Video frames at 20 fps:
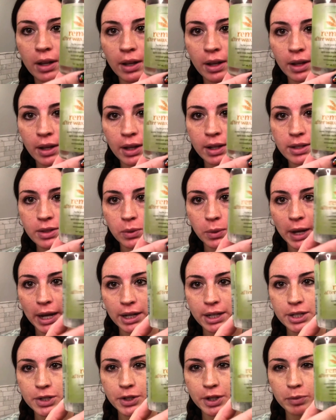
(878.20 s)
It's a
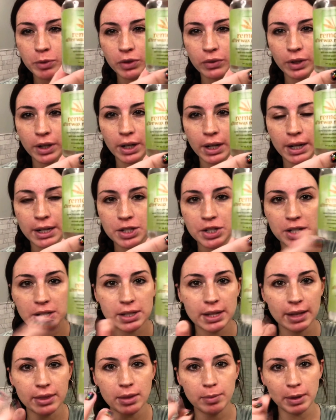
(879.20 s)
wax remover. It's just
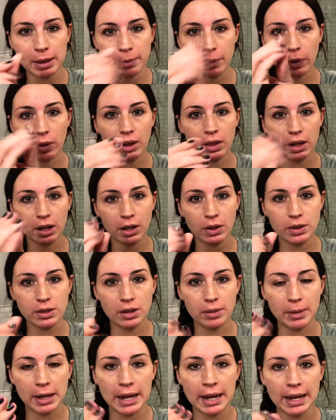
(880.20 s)
like the baby oil that I used on
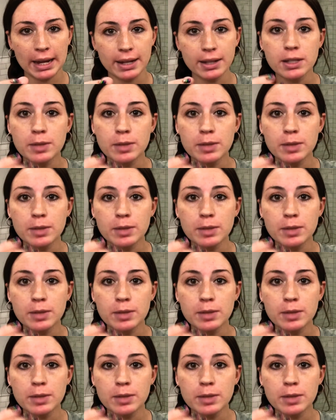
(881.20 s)
my hands,